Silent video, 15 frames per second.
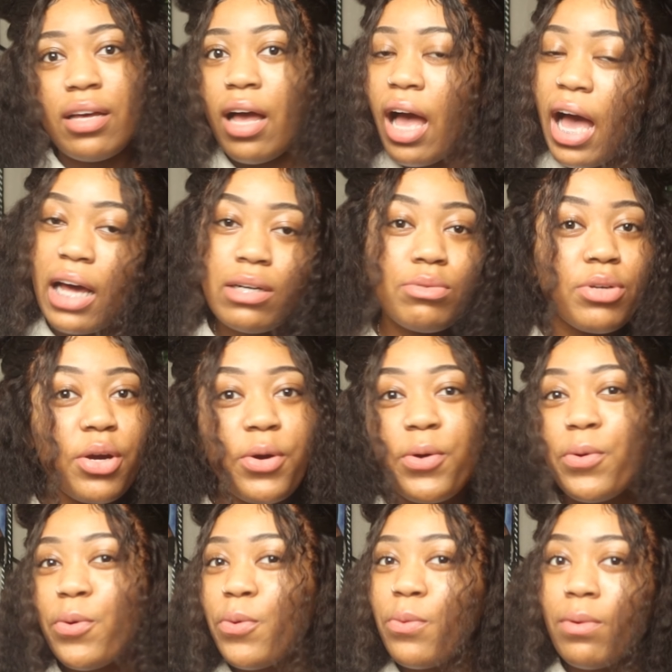I don't
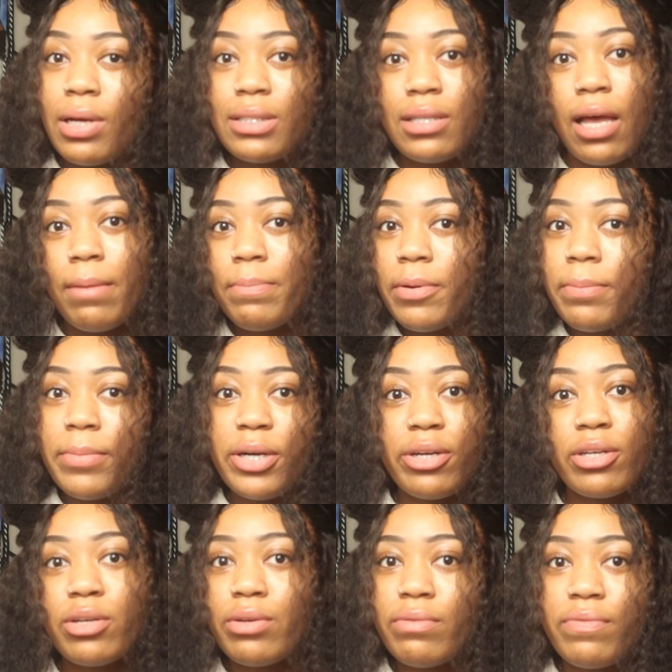know what type of
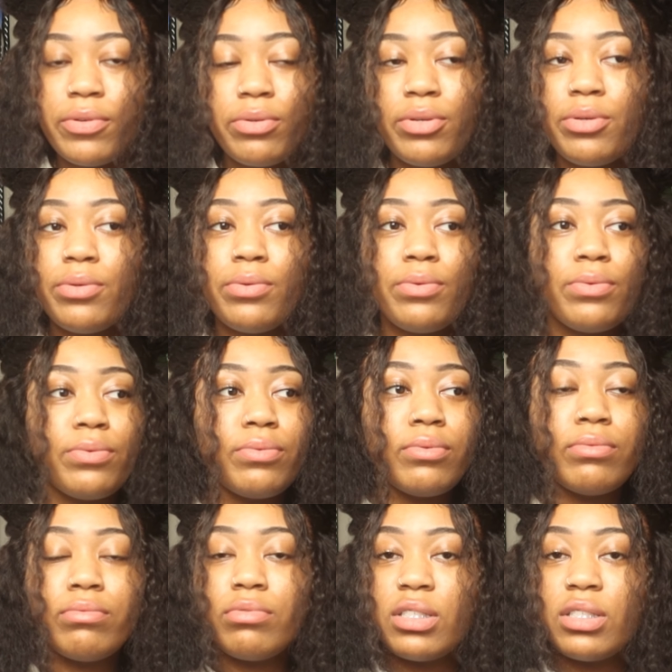miracle voodoo